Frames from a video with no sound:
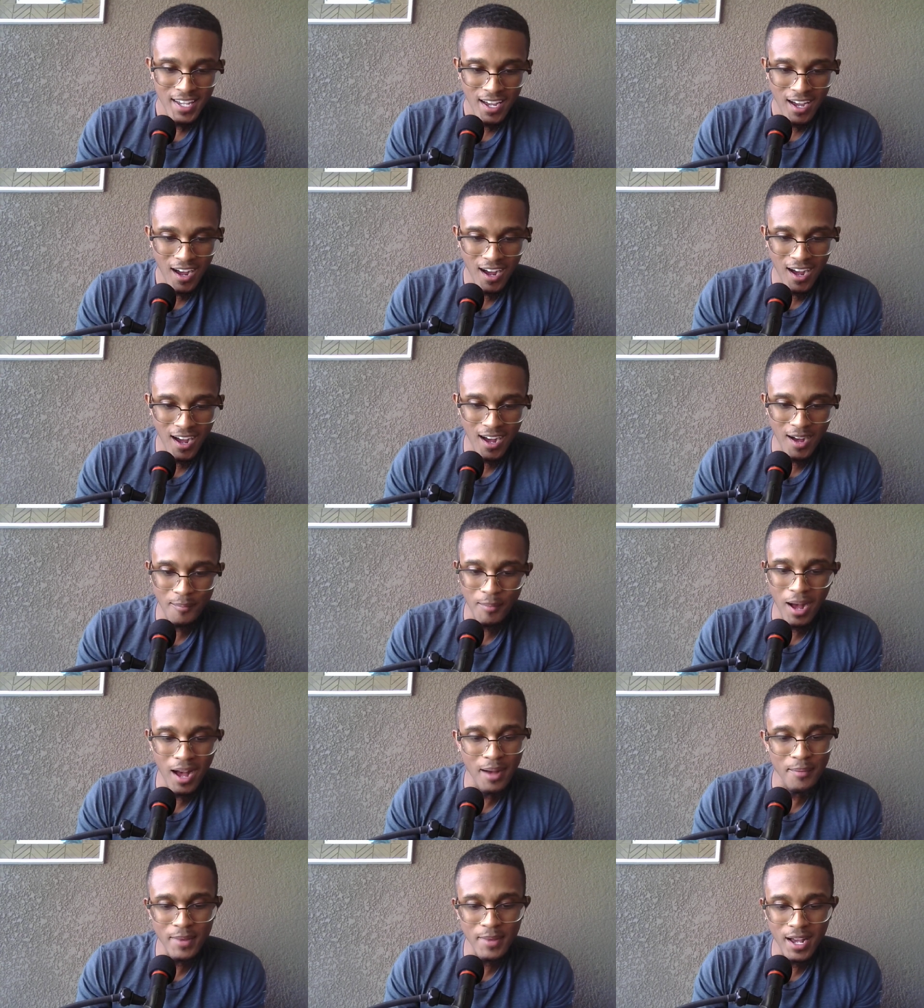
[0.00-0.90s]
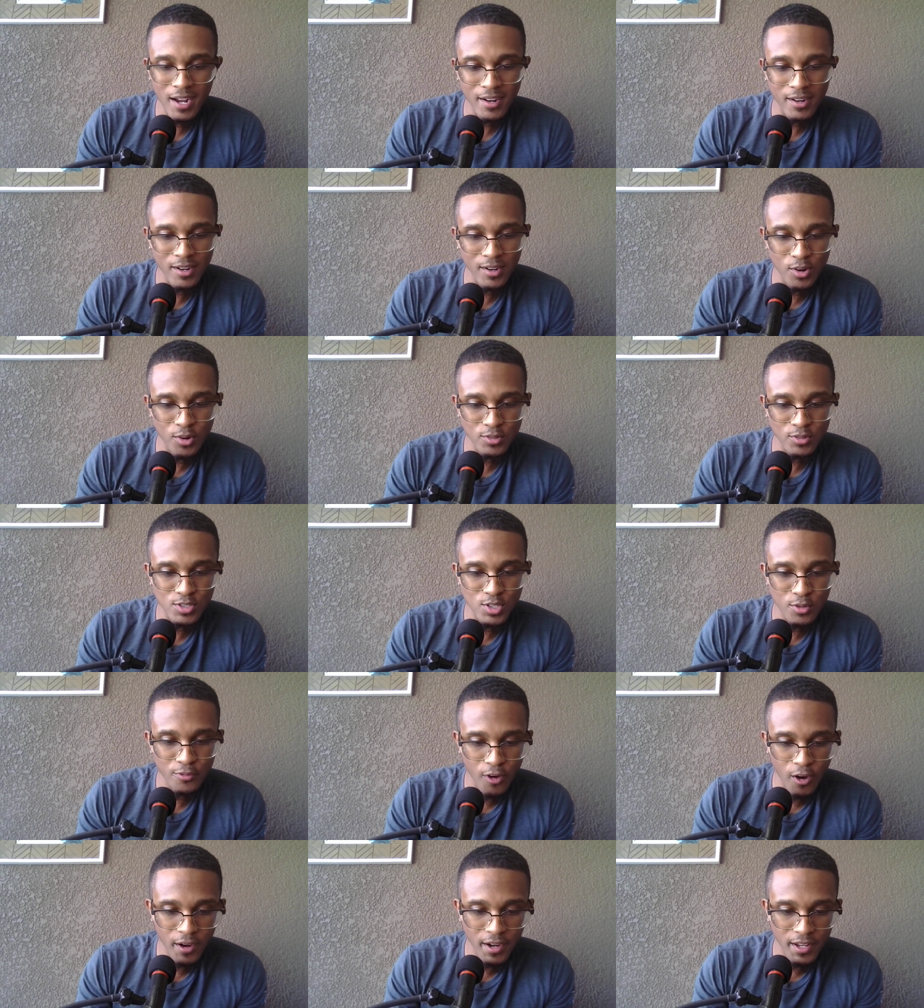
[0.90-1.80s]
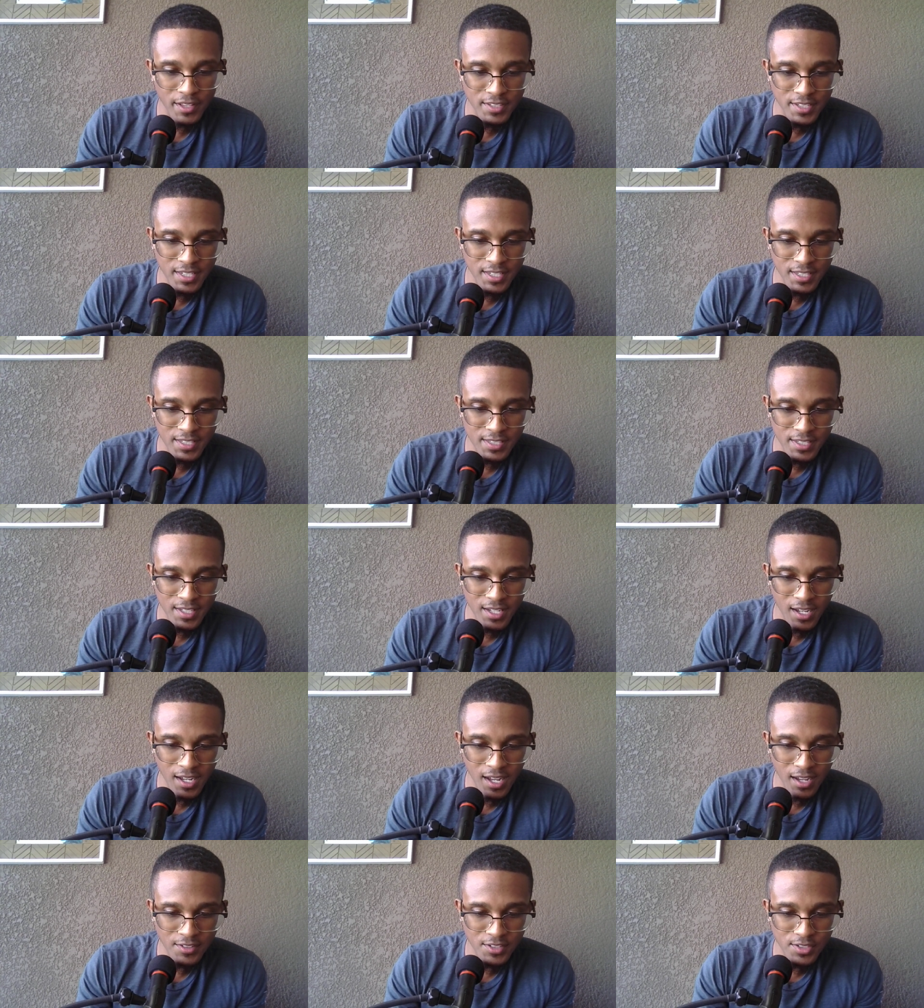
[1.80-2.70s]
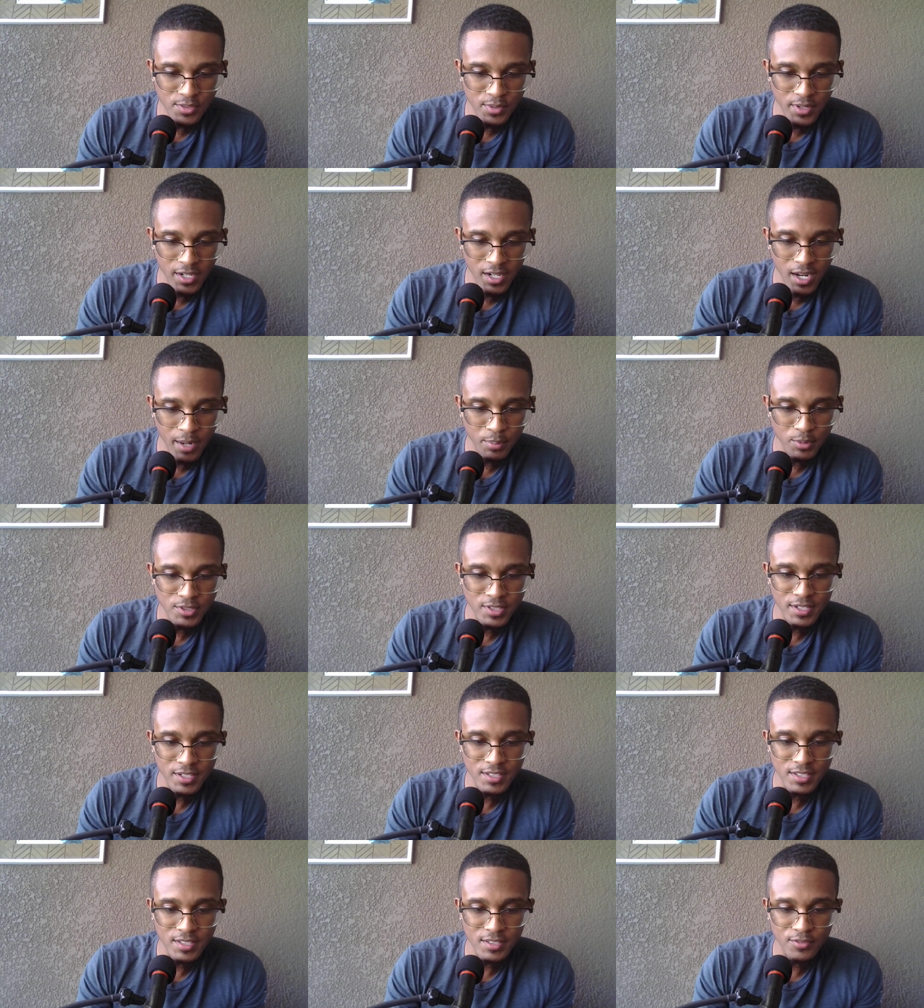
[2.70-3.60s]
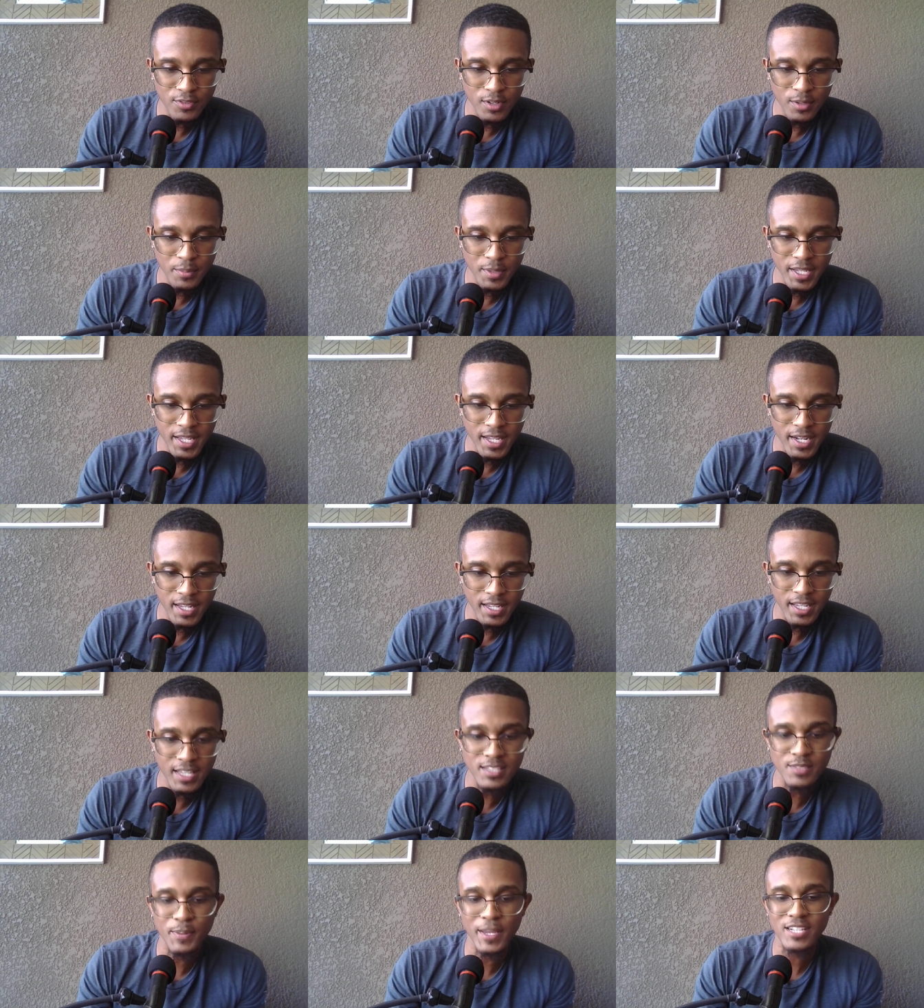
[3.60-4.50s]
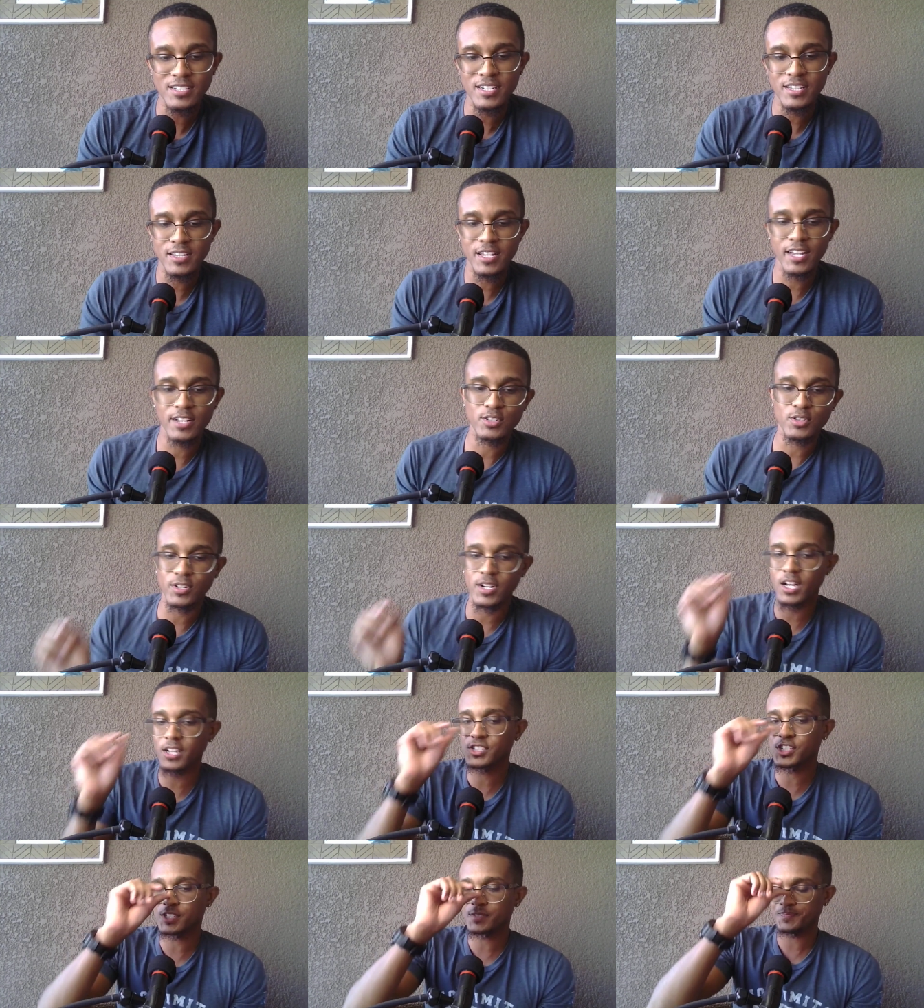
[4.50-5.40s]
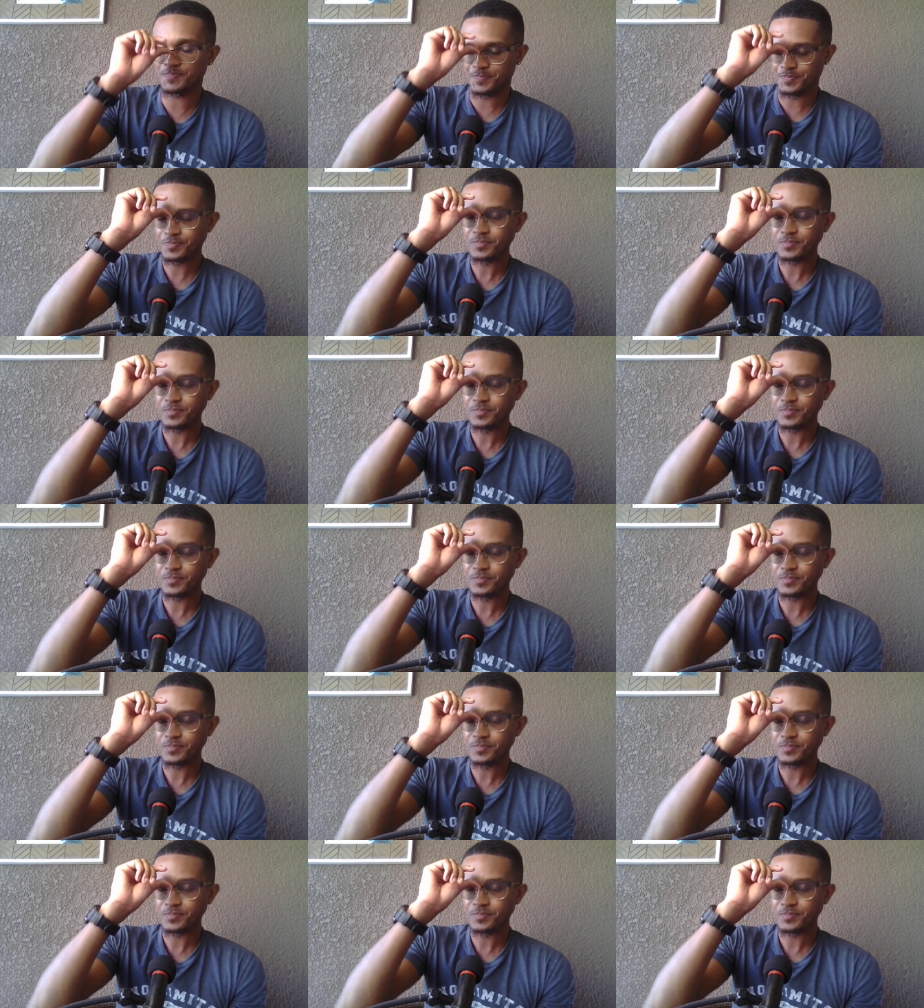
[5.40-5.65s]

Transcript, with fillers: Um, I'm not going to go too far into this. Uh, I'll just read a couple sentences from the beginning. It's basically the introduction.